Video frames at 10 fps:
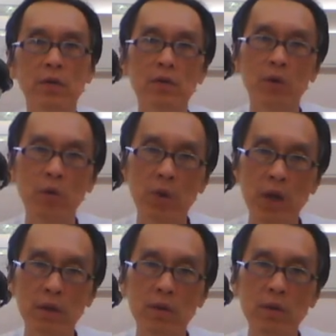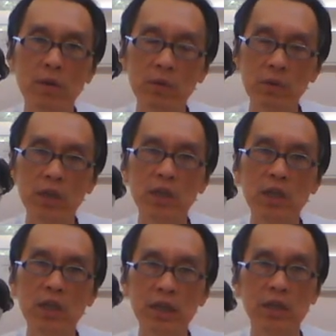what you really
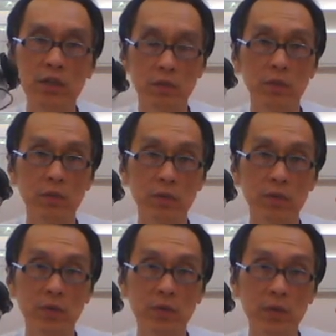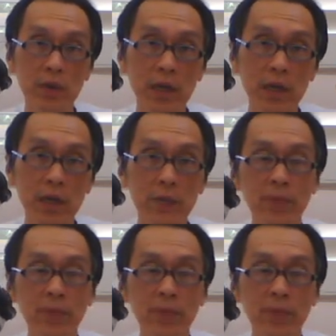get into. Okay.